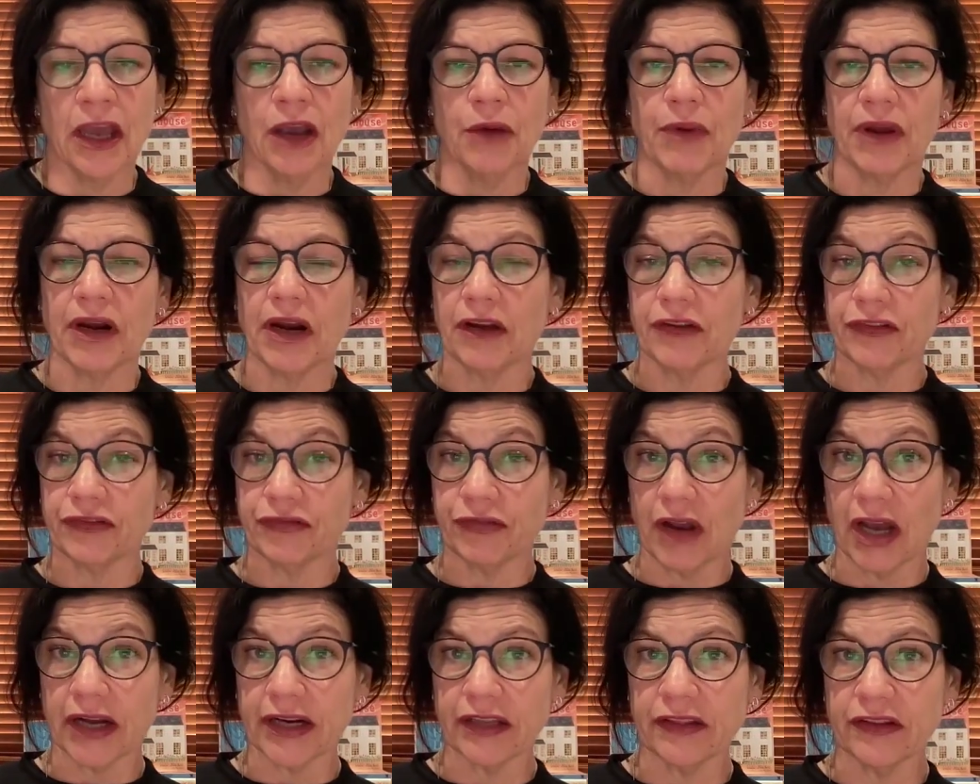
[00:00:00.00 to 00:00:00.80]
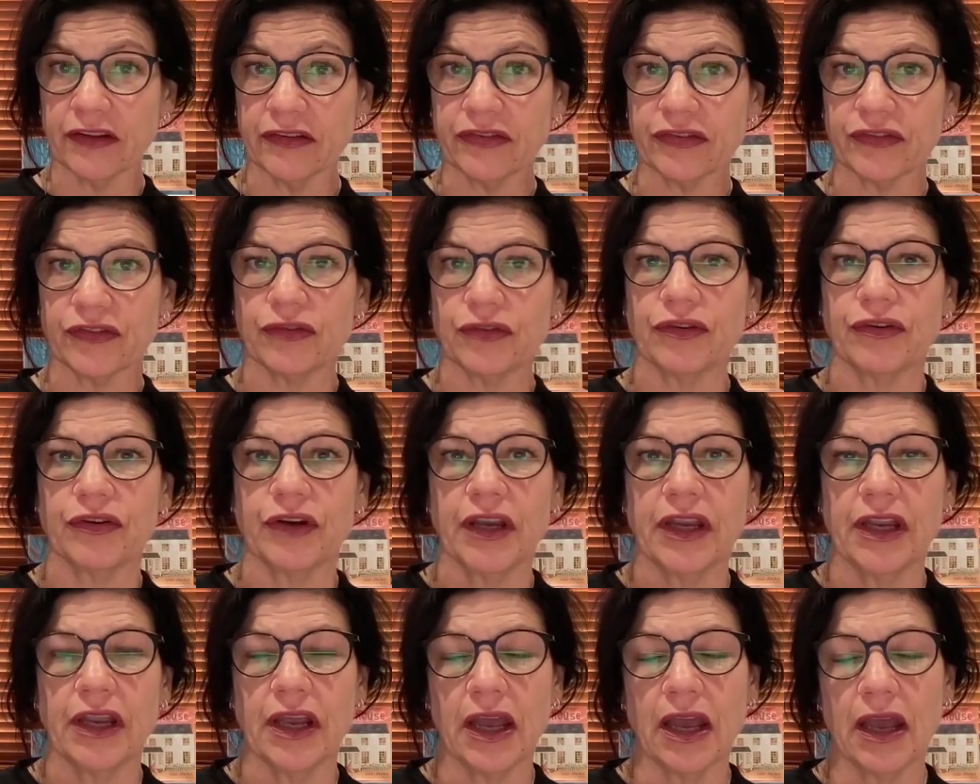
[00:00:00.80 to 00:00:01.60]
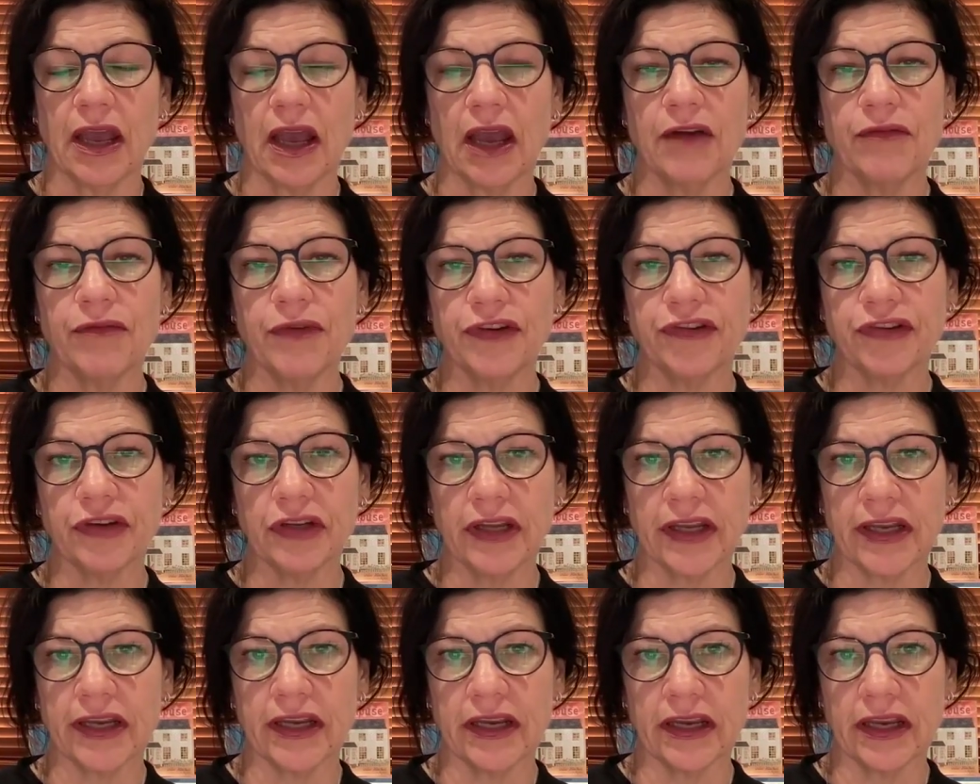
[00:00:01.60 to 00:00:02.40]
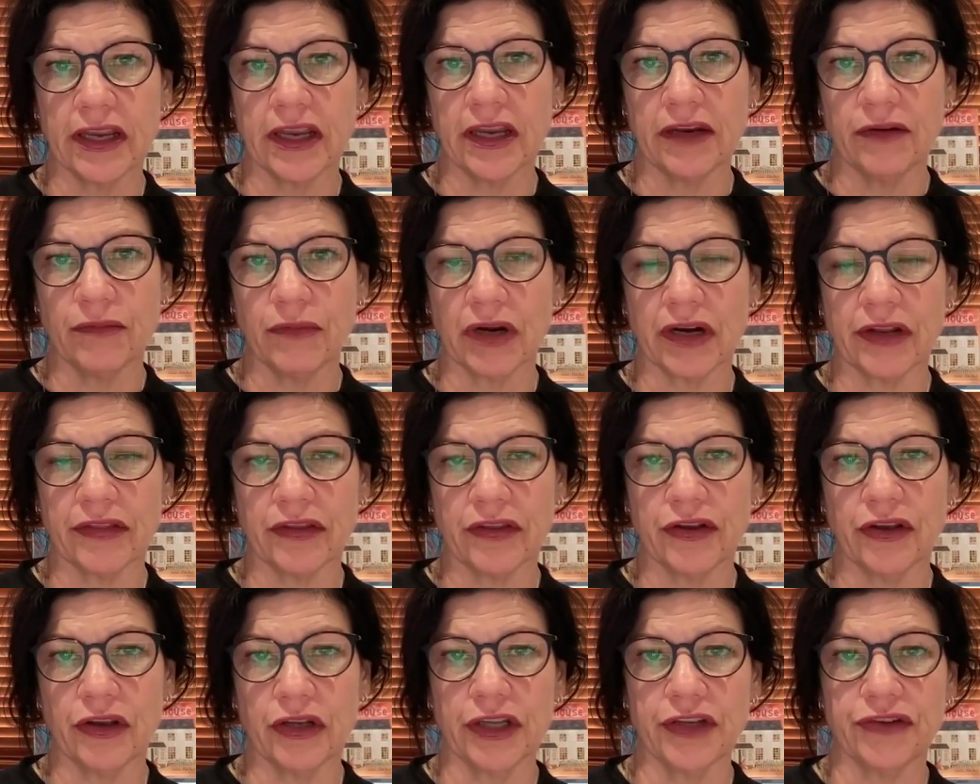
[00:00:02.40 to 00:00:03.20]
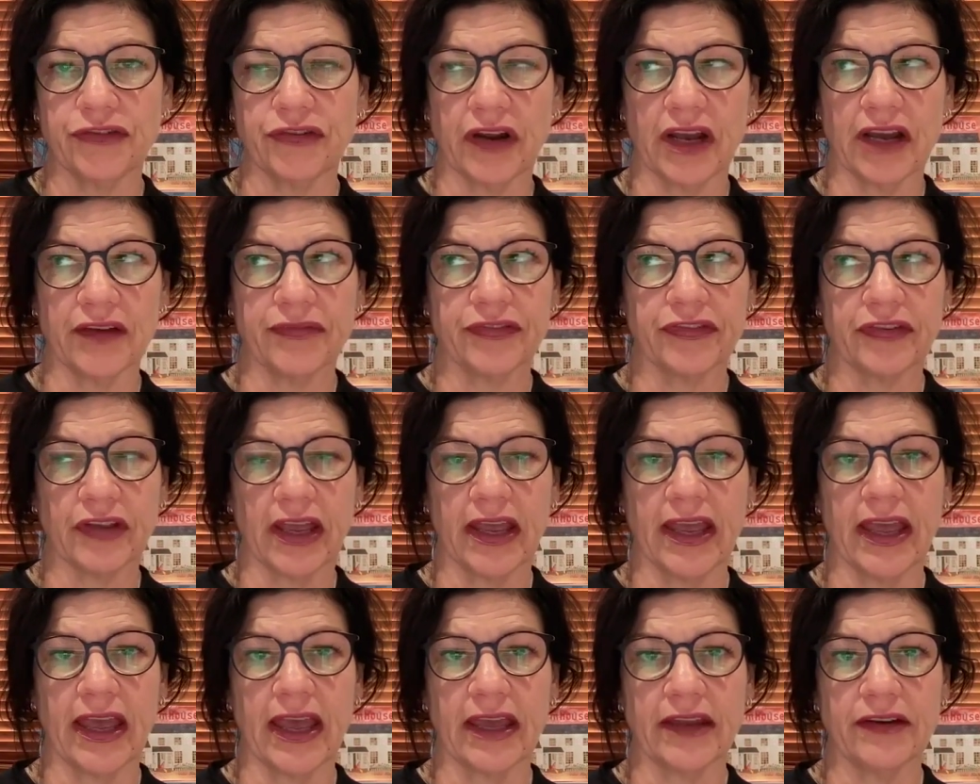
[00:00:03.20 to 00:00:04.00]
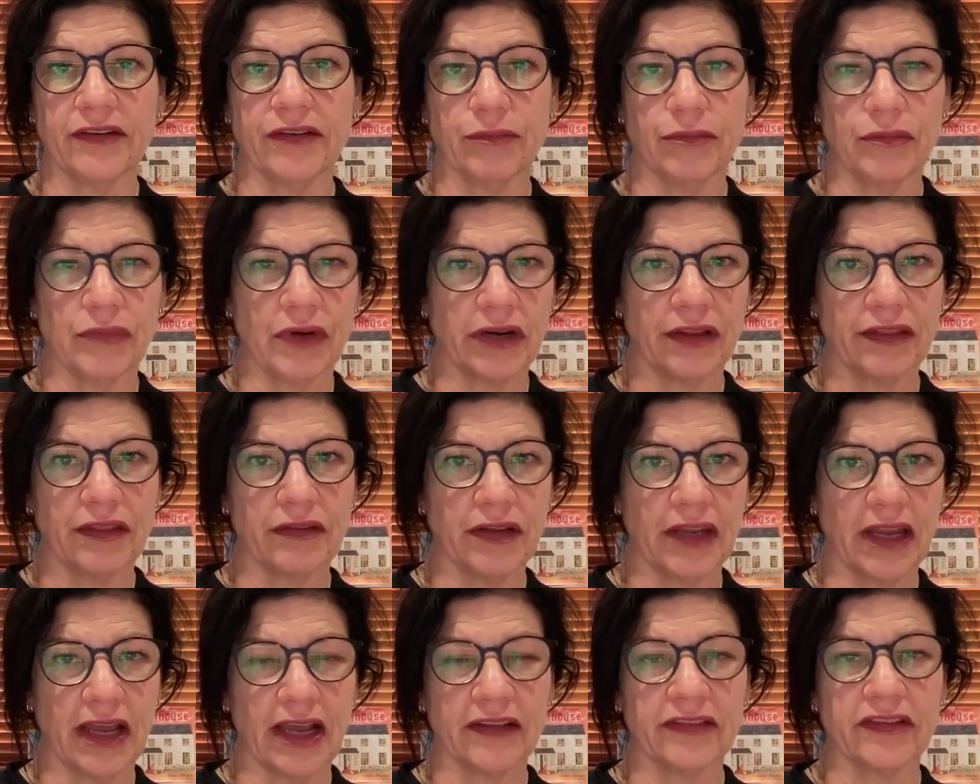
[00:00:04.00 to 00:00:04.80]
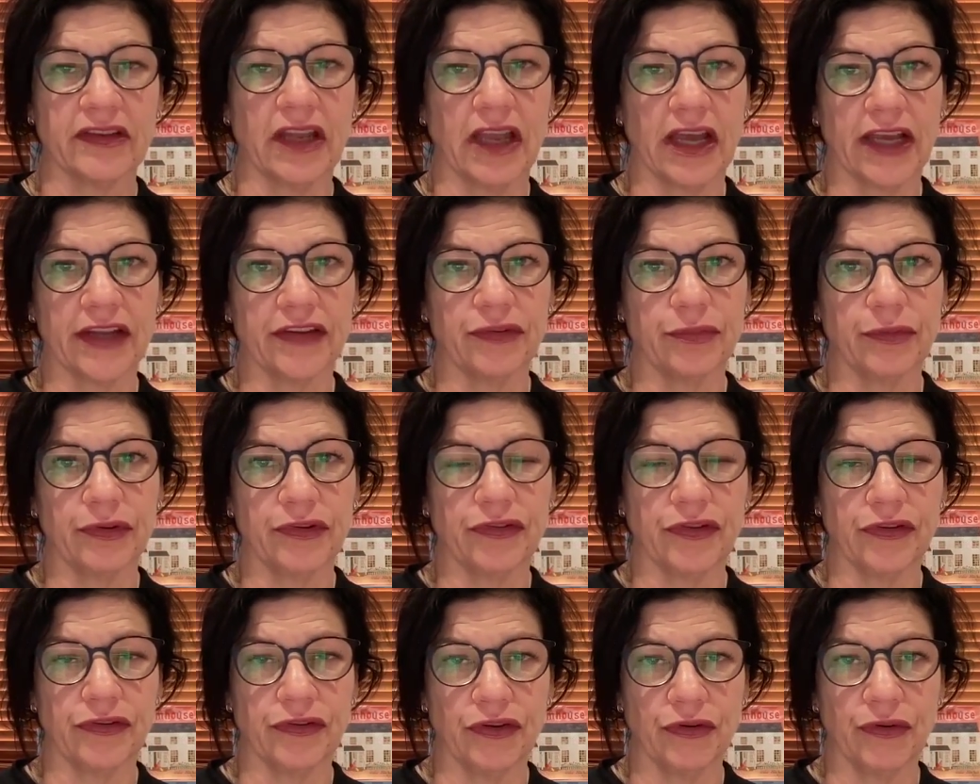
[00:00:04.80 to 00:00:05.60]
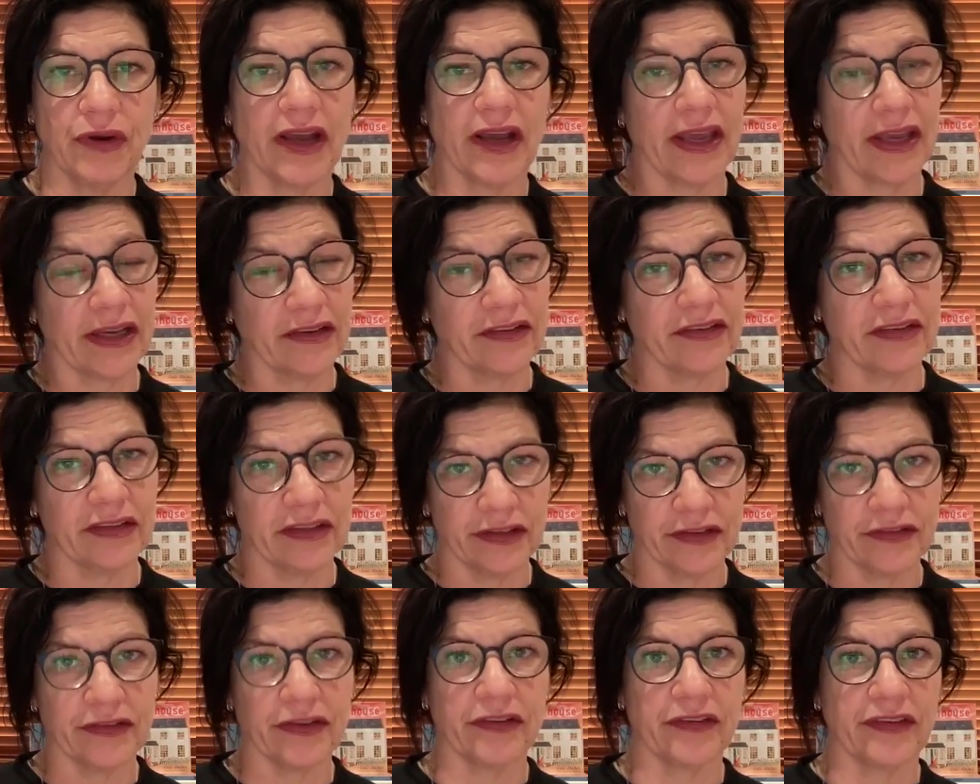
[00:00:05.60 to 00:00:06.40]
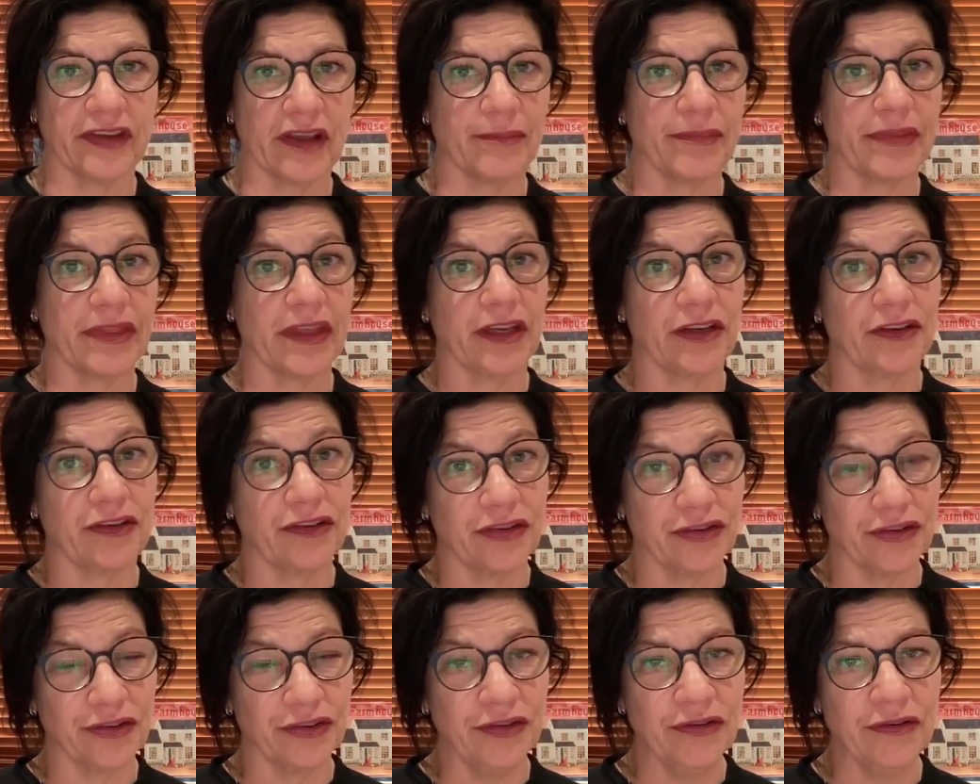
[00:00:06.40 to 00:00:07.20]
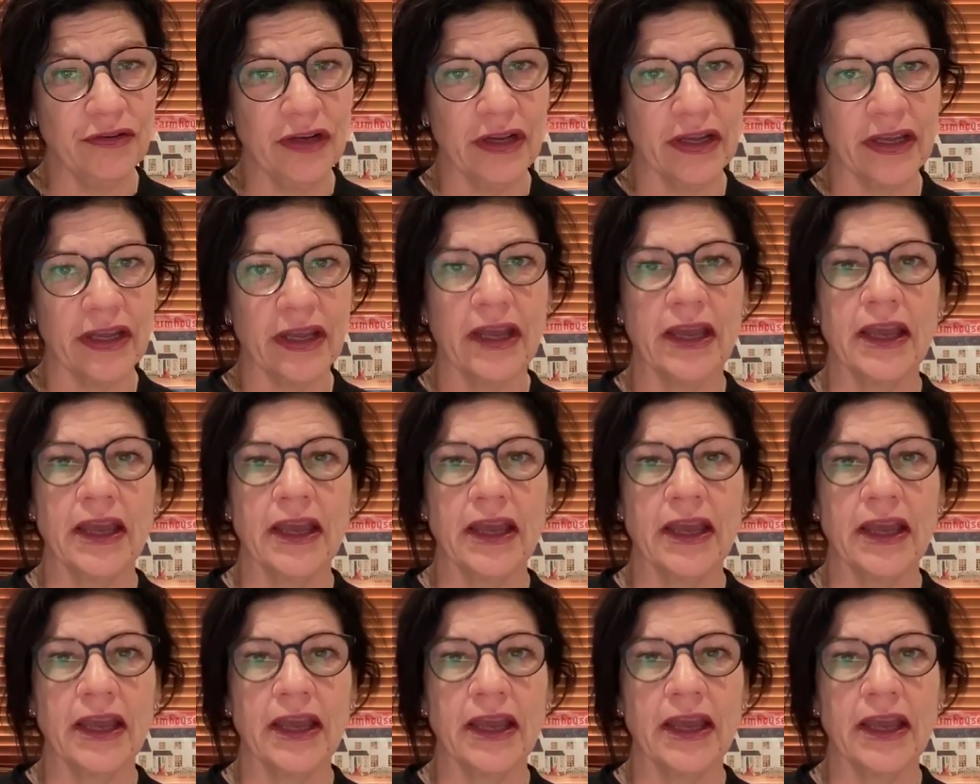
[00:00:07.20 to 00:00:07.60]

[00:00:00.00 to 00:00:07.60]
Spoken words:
When I was writing the story, originally in one of the early drafts, I had one of the last lines was, you are excellent at something too.